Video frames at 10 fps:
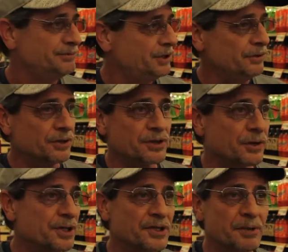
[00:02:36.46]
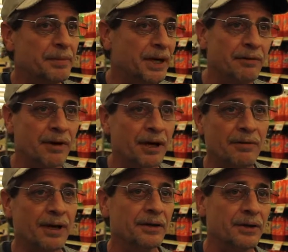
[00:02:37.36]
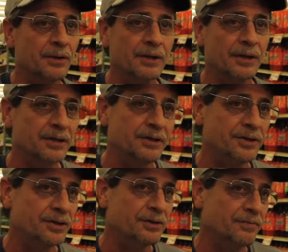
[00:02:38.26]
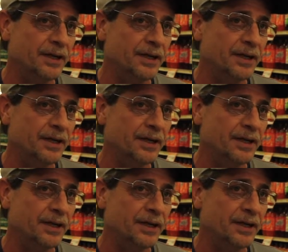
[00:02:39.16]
Shoot, there's always somebody right around the corner that you can